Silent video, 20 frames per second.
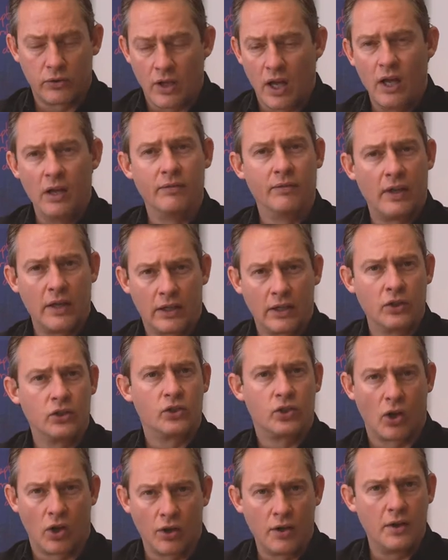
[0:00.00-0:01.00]
kind of like a
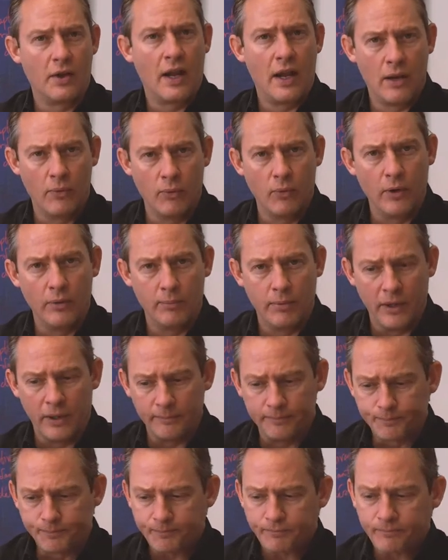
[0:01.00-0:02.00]
Chardonnay would be.